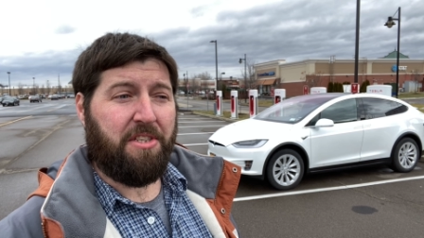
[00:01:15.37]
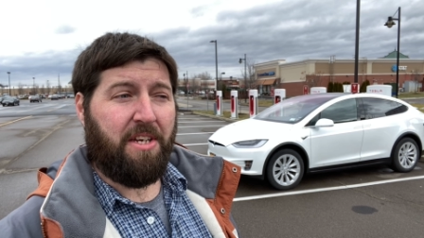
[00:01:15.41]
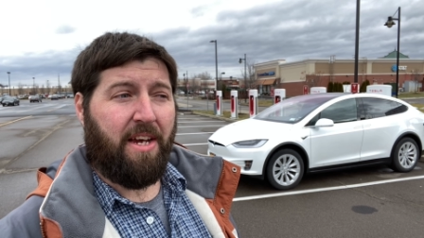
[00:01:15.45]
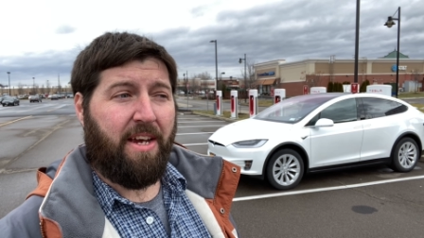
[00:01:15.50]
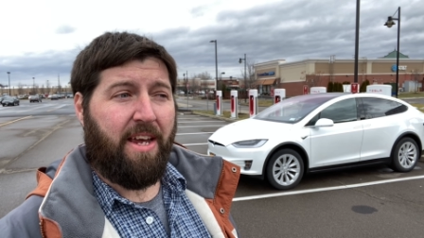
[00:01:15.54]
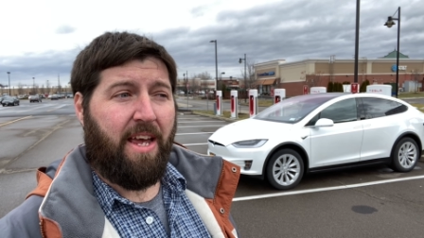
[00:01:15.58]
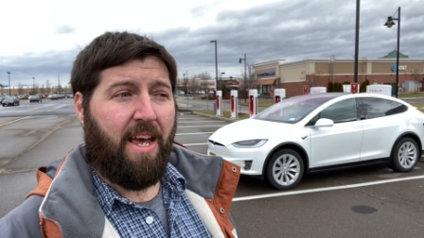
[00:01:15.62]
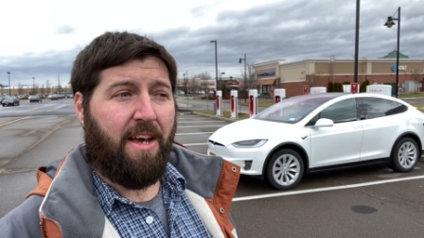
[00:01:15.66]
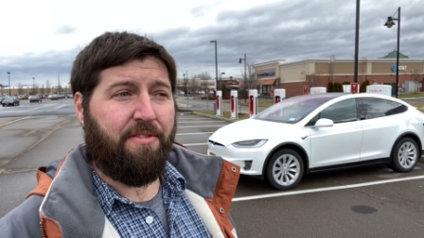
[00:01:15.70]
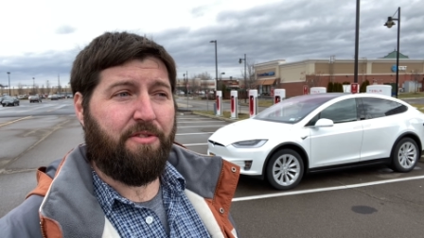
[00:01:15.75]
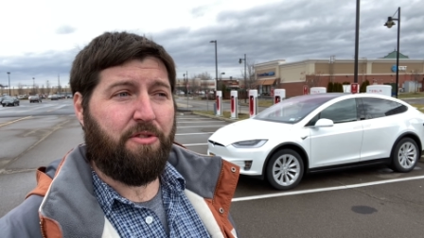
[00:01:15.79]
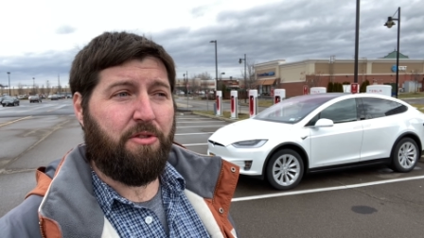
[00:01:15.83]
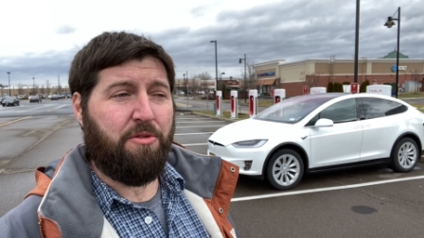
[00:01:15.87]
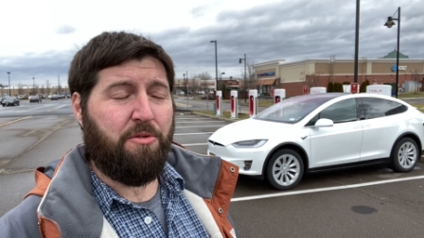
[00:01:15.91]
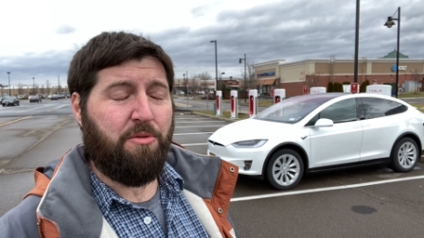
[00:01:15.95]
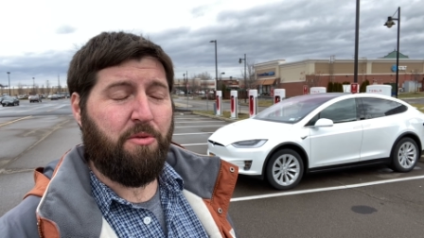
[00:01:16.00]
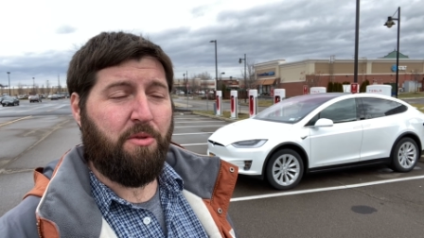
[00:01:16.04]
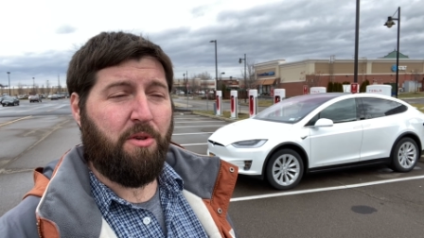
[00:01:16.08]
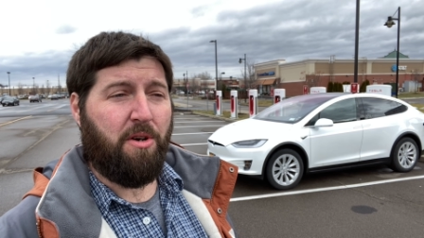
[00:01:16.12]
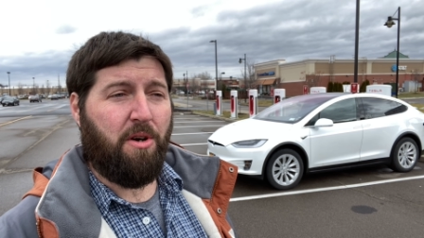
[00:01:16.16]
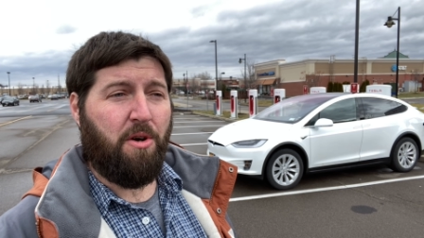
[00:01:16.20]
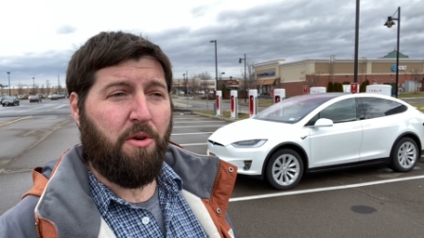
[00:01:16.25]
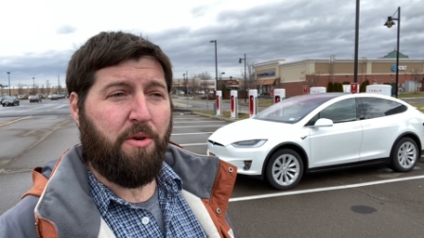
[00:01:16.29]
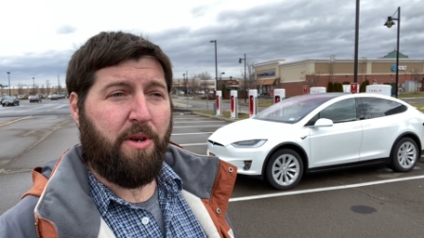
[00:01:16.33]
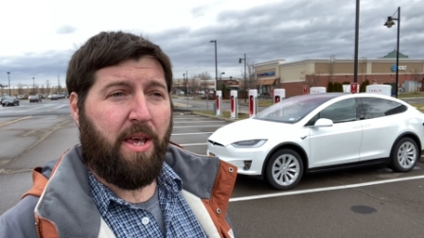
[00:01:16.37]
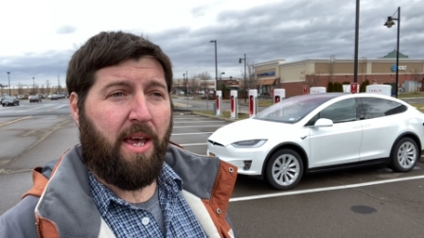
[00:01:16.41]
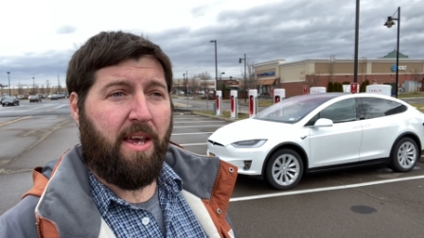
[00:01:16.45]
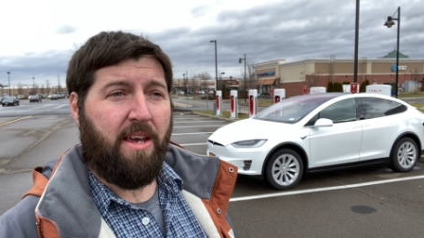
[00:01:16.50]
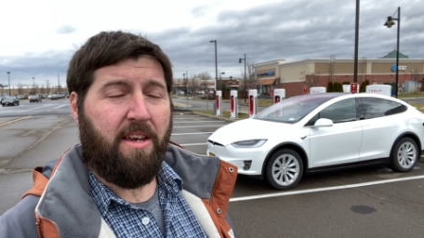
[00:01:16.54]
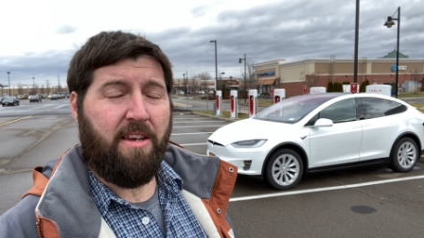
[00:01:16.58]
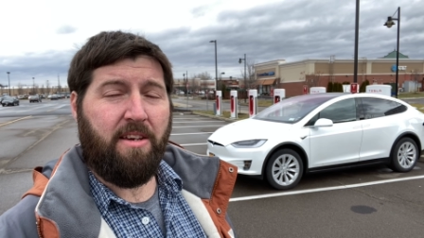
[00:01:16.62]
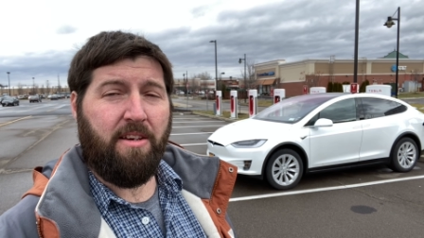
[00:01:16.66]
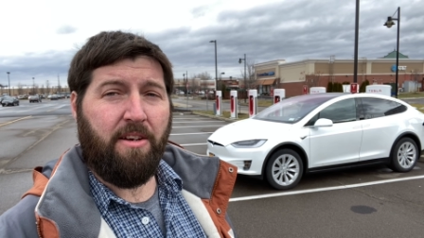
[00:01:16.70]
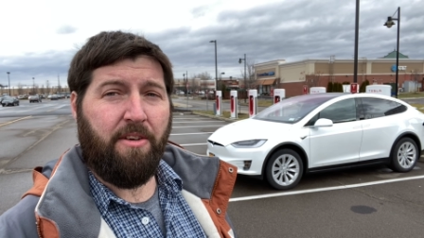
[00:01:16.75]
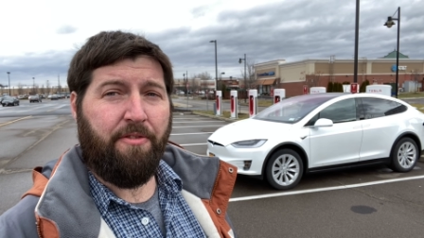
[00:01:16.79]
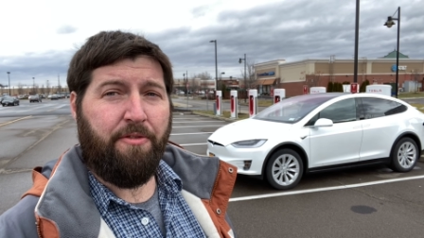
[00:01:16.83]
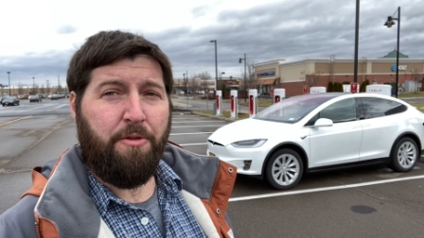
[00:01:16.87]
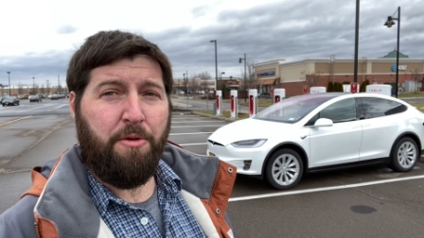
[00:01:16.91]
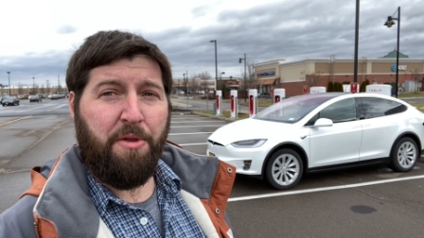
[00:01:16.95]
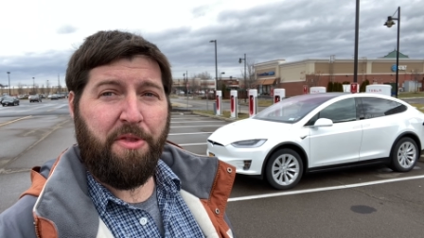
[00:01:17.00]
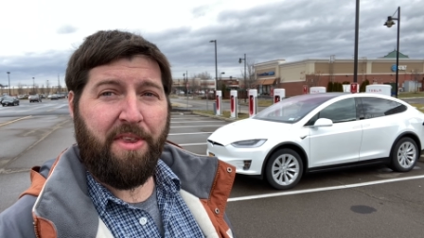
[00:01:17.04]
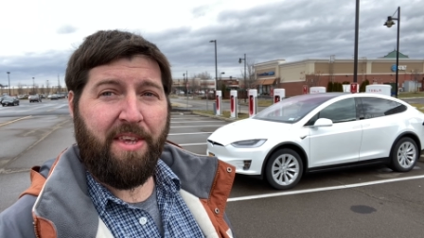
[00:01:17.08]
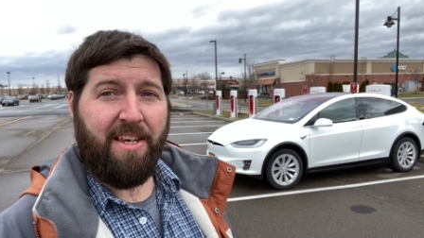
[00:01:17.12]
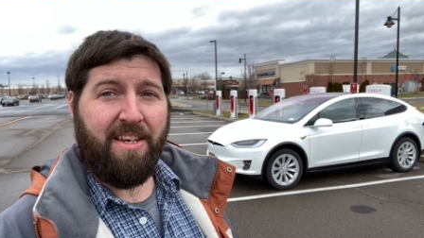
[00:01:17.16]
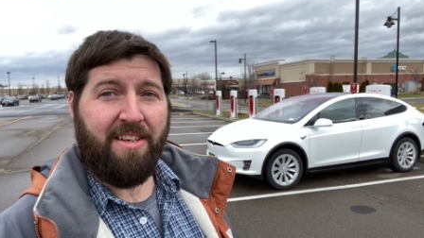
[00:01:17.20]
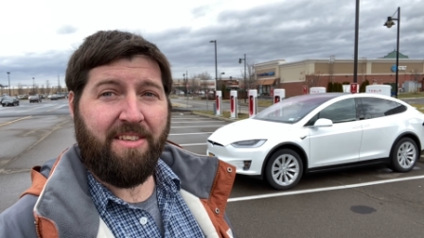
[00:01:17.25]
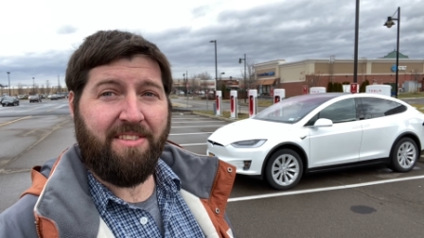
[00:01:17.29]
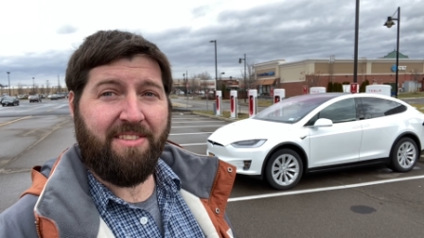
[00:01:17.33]
I have to okay a few
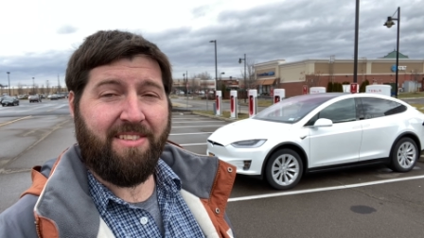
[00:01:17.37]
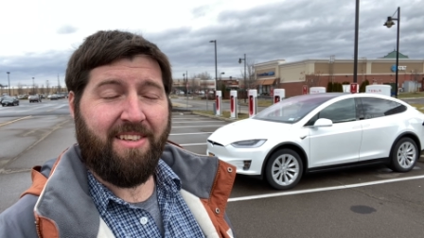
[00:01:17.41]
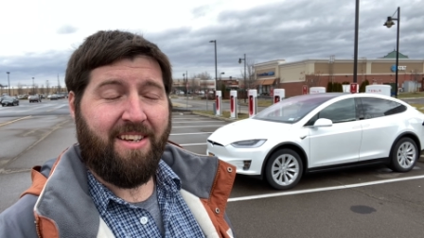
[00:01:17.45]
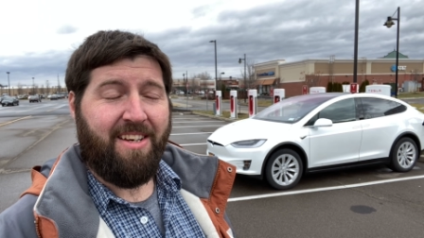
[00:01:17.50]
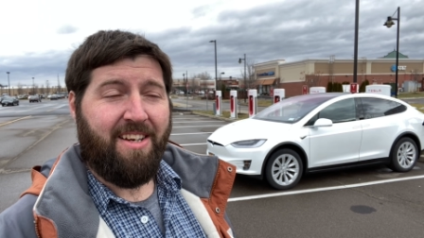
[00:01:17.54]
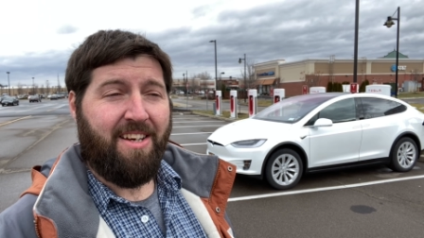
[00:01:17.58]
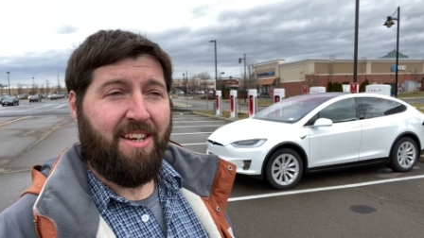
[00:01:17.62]
things